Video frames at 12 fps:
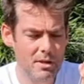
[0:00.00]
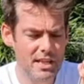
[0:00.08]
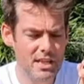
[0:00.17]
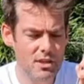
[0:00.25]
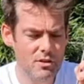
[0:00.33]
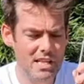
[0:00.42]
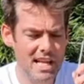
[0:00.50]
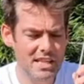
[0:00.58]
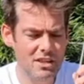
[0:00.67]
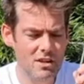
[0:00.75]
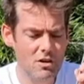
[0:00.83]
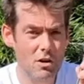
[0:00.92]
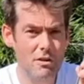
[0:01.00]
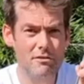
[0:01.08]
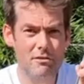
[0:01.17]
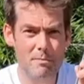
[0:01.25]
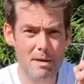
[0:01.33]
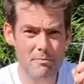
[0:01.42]
my newsletter or if
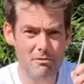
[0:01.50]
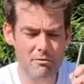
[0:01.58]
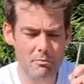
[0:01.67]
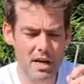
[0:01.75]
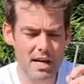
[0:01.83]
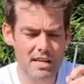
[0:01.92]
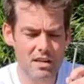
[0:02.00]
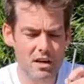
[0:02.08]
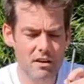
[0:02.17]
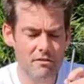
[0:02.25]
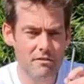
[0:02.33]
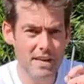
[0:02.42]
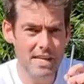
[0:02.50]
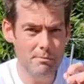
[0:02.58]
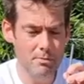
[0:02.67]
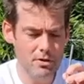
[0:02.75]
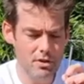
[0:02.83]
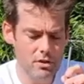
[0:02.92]
you're a member of my
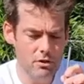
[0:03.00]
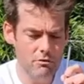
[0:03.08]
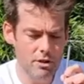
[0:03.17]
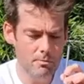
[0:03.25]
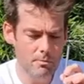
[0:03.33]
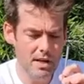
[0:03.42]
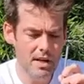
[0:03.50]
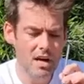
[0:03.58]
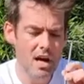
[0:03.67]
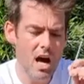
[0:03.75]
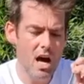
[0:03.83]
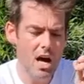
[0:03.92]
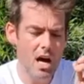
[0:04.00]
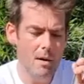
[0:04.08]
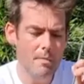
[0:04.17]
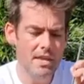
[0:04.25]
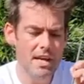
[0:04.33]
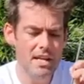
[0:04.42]
Facebook group,
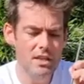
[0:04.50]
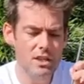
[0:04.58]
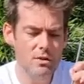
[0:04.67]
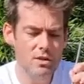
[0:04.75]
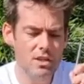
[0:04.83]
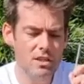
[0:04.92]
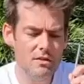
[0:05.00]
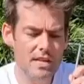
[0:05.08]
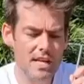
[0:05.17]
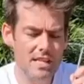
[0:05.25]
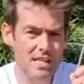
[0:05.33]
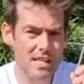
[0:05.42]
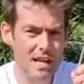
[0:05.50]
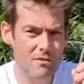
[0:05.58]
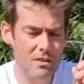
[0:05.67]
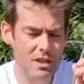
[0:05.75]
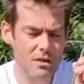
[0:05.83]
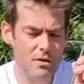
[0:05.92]
then you can use that
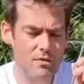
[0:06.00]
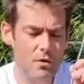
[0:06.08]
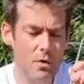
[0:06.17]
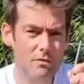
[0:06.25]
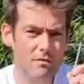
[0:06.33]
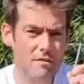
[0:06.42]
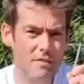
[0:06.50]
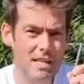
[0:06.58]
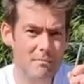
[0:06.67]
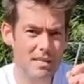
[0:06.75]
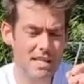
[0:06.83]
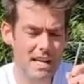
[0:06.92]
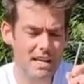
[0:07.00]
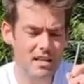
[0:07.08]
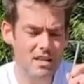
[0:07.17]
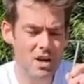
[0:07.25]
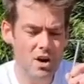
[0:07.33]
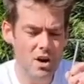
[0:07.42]
discount code for
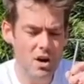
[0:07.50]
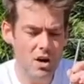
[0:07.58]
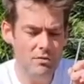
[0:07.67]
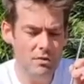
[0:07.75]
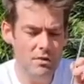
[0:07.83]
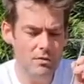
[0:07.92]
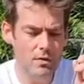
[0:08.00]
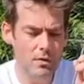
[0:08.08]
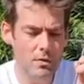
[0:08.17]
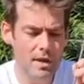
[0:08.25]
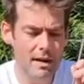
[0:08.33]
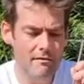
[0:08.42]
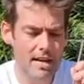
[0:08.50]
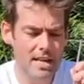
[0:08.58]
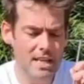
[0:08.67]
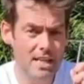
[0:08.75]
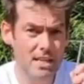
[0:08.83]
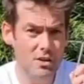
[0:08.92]
15% off of all their
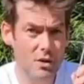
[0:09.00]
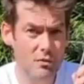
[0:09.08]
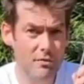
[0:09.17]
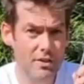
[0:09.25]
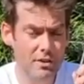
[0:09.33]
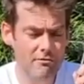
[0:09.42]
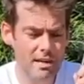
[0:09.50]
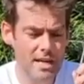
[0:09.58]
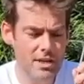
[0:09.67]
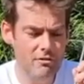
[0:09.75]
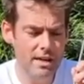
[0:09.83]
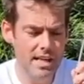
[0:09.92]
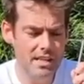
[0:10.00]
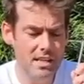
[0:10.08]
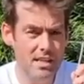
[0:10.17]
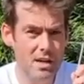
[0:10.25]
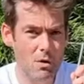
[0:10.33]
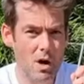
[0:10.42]
ranges of 3 drinks.
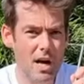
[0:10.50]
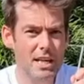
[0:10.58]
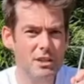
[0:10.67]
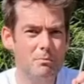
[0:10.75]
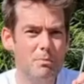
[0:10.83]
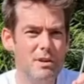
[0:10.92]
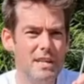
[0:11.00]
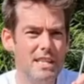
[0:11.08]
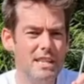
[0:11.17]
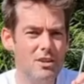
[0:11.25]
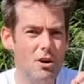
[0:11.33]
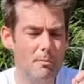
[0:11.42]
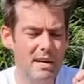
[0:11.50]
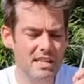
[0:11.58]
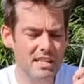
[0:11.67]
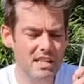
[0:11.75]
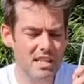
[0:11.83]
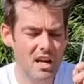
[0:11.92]
So I shall put in the
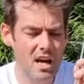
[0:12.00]
comments